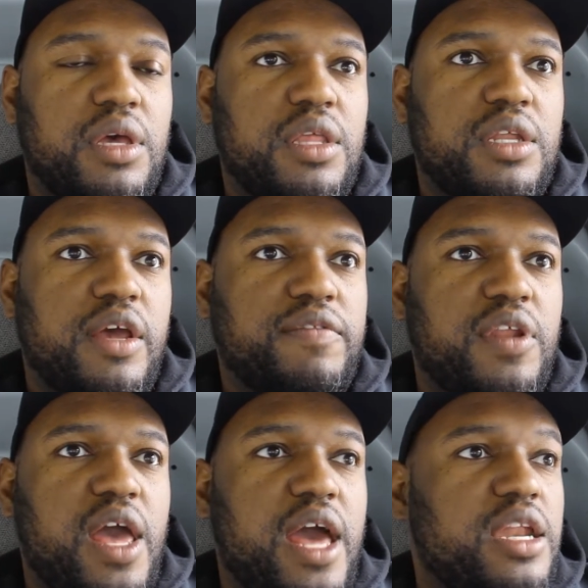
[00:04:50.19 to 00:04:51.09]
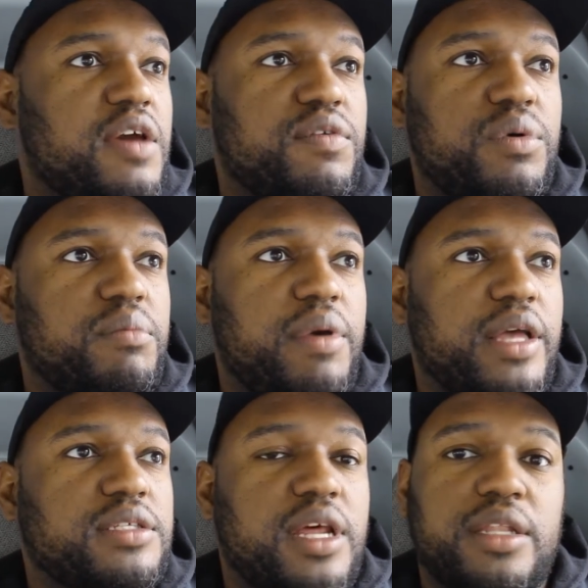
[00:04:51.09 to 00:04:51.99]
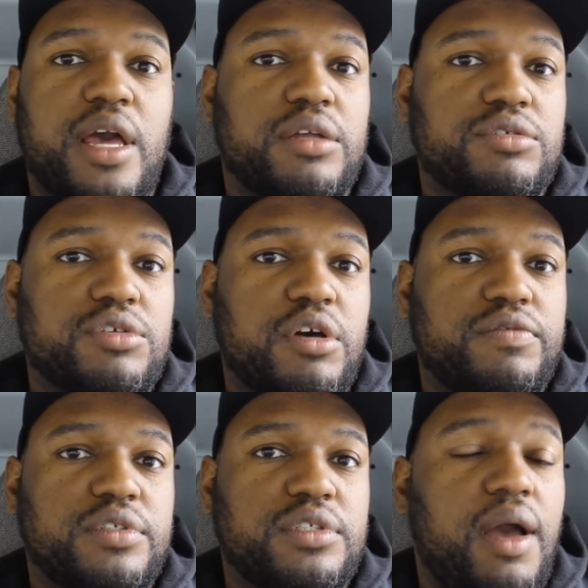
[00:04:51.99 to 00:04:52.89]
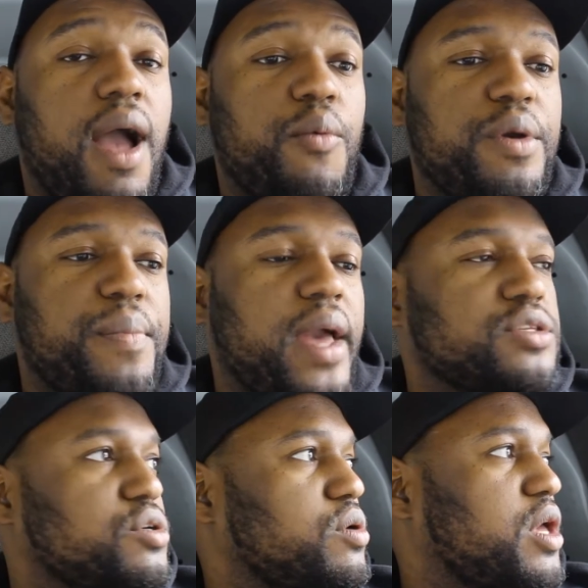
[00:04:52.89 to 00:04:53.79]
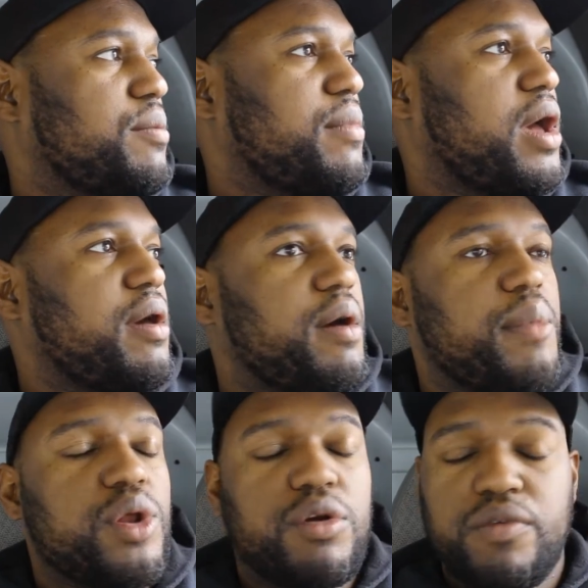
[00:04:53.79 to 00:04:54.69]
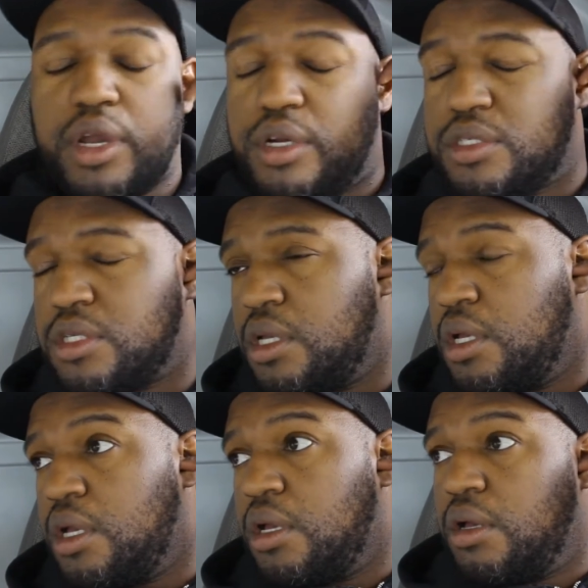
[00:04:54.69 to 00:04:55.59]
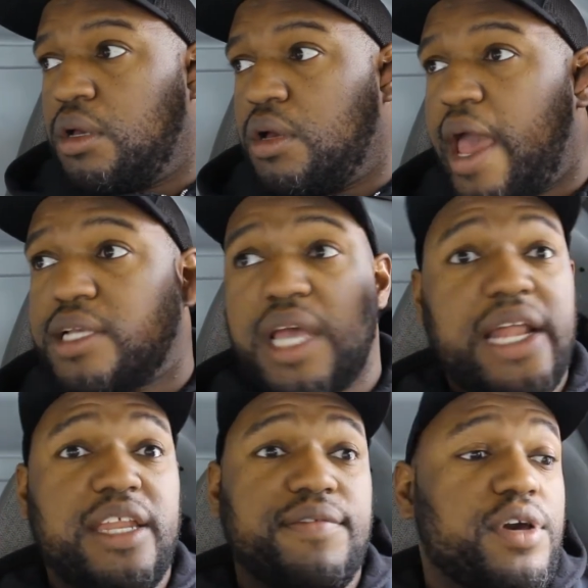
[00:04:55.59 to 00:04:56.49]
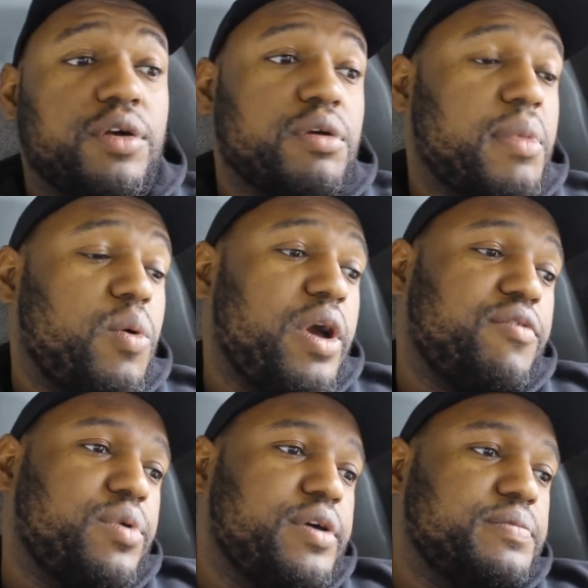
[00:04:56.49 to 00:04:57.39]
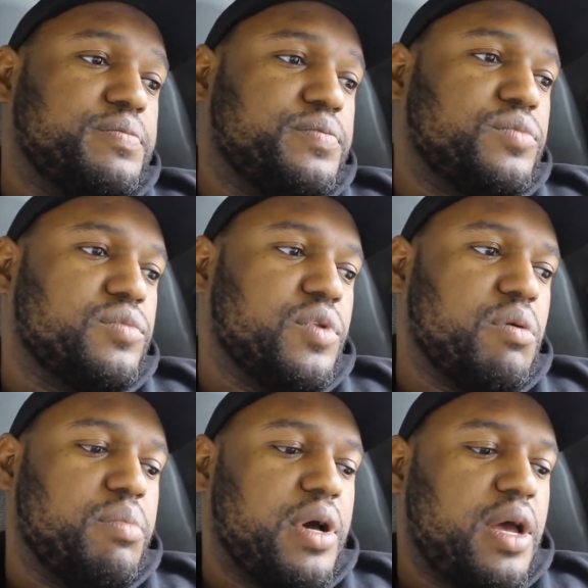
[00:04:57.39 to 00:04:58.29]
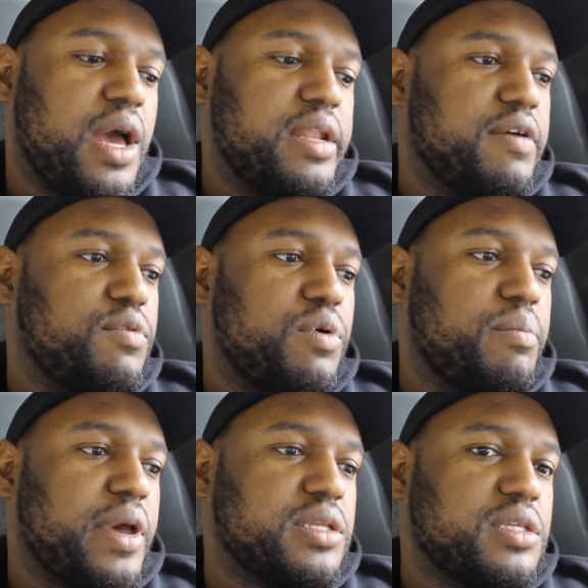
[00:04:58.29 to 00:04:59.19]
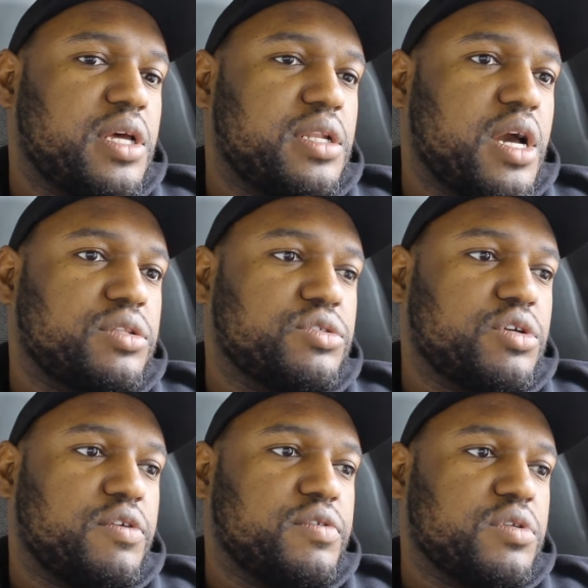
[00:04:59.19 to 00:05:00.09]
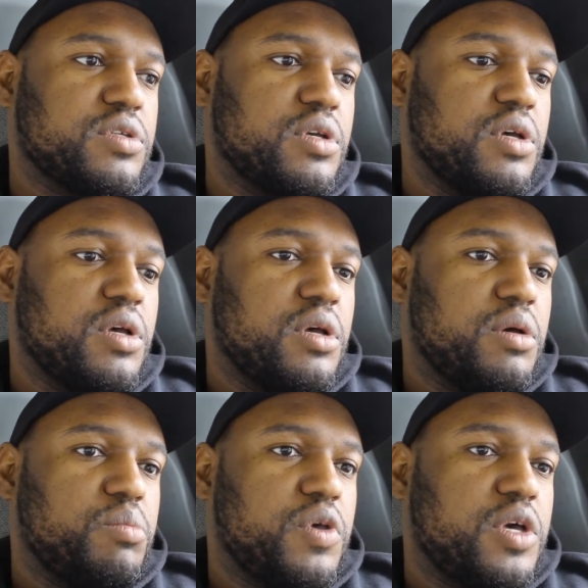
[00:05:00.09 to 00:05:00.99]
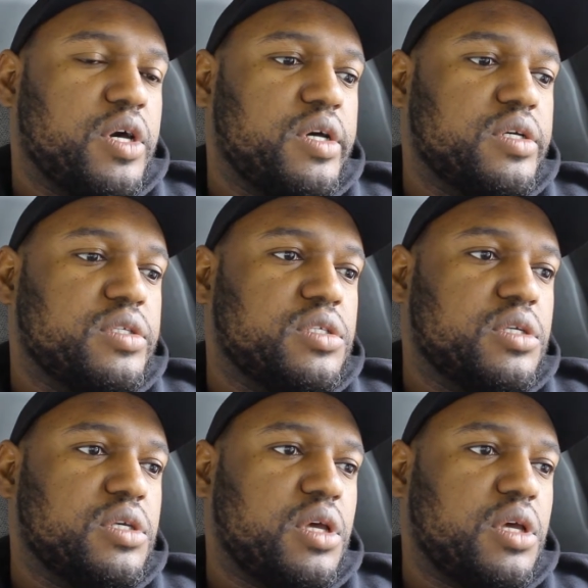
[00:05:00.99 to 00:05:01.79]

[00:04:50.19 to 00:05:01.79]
And then after that, I never went back to that doctor's office. I went back to go get my medical records. Actually, I didn't even go there. My wife went. But I never went back to that doctor's office because...